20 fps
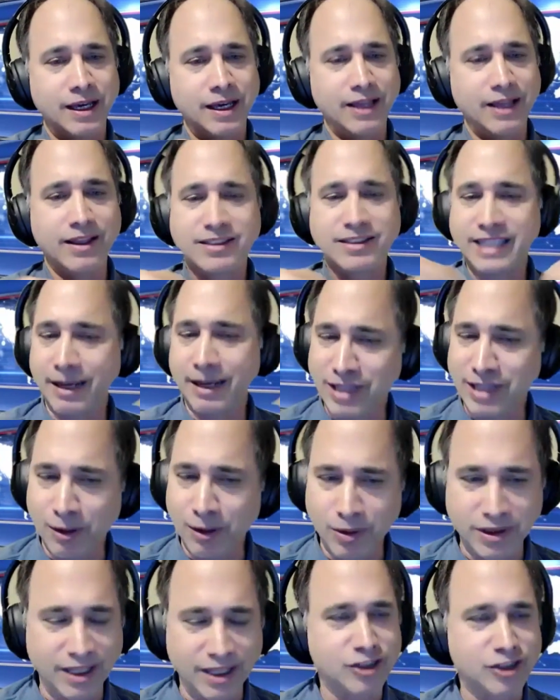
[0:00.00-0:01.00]
uh, same thing
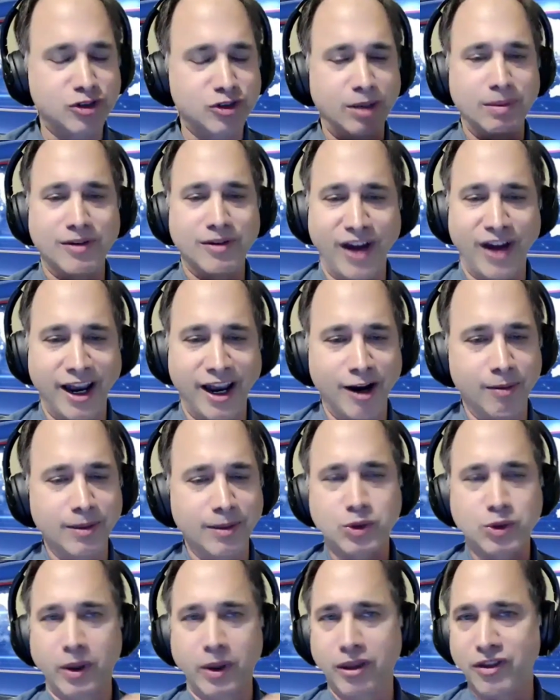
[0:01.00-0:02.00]
with the extreme
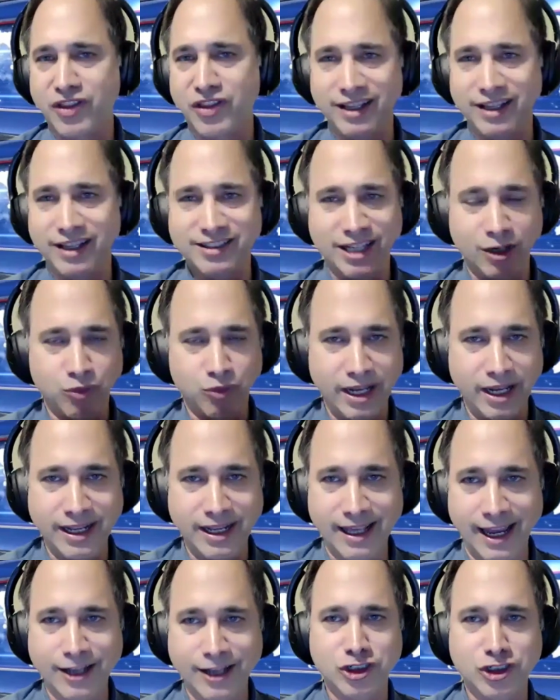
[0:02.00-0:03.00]
environments, whether things like
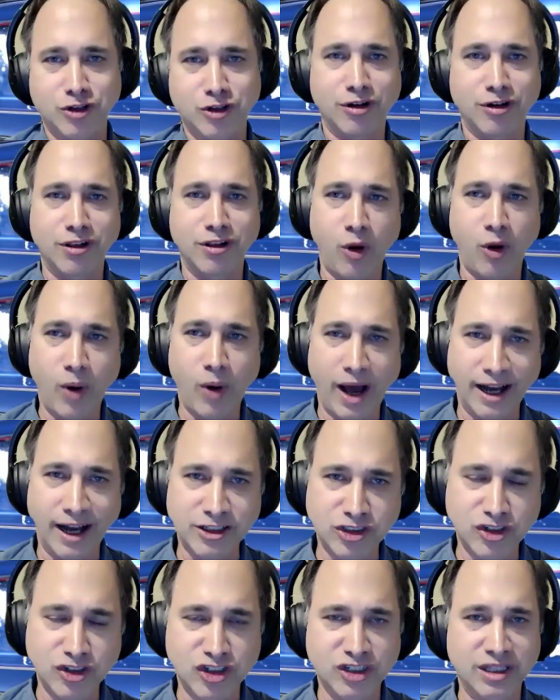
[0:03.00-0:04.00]
radiation or low
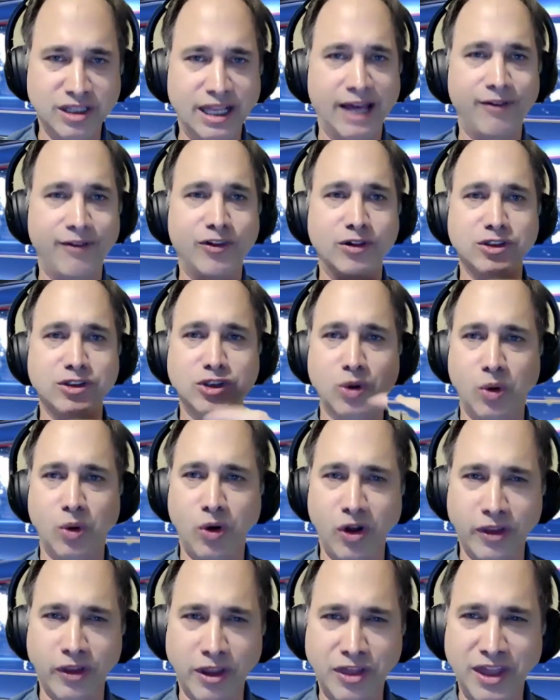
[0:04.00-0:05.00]
oxygen levels or
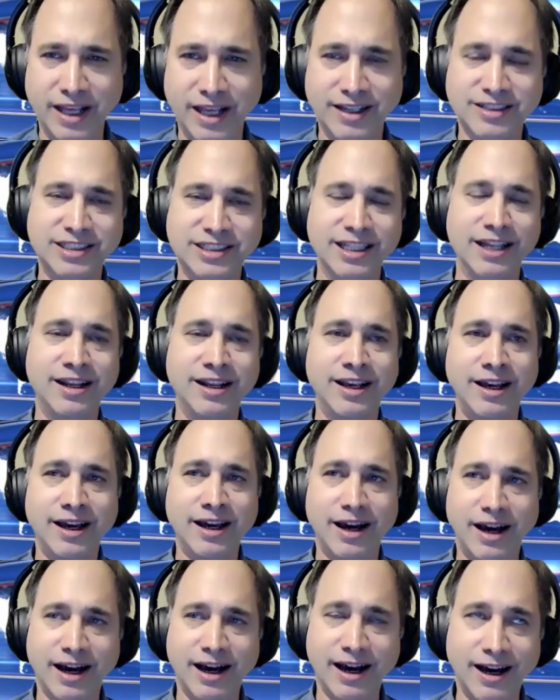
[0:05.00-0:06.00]
all the things that
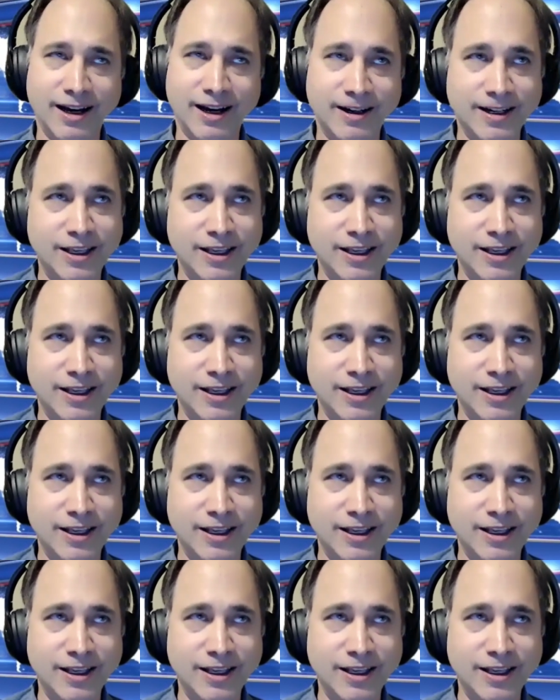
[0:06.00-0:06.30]
uh,